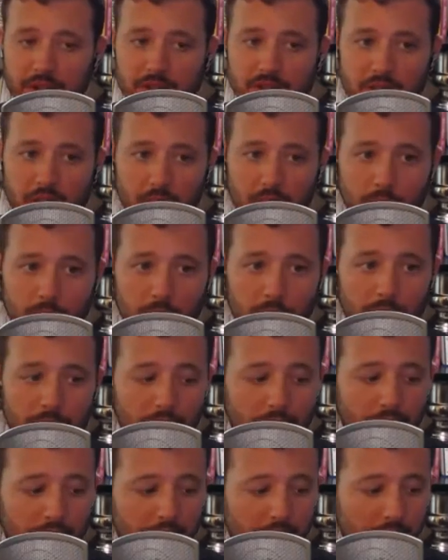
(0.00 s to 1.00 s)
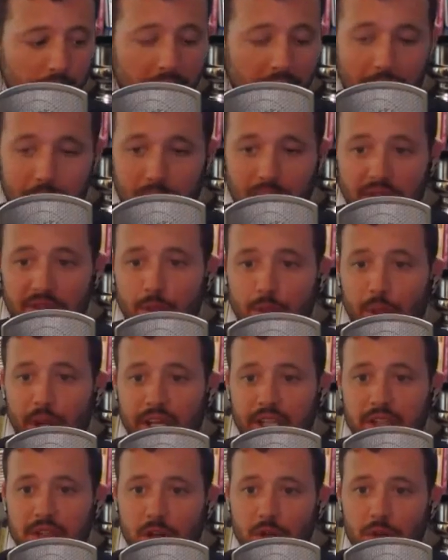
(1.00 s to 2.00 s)
so I'm happy
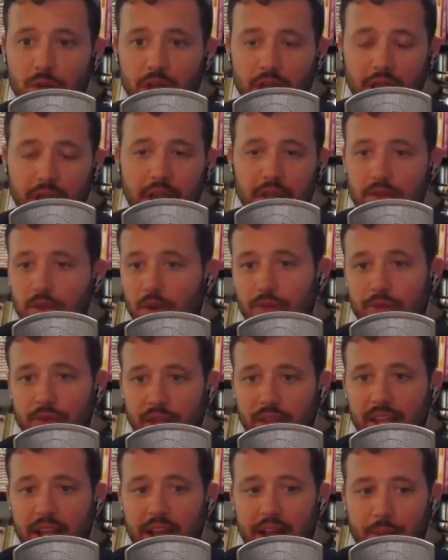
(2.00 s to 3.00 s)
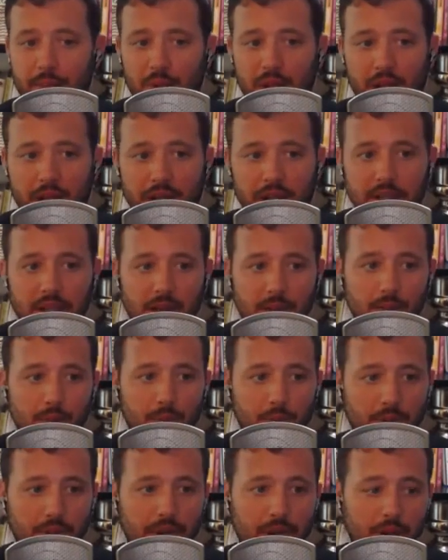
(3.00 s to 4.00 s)
everybody's okay, and hopefully they apprehended them. But